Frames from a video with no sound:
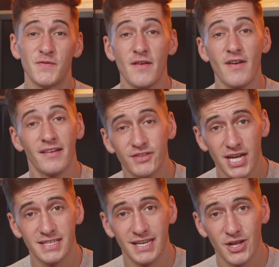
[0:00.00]
if you ever have a
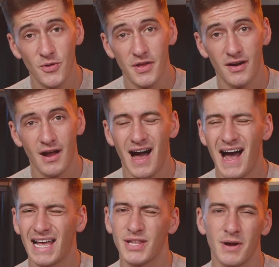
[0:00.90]
chance to go there, I
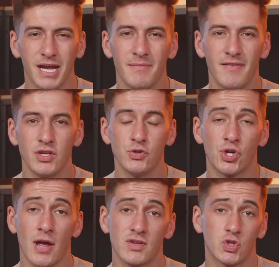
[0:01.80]
highly recommend that you
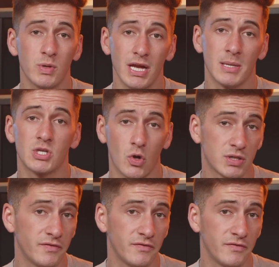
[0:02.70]
try the sweet and the salty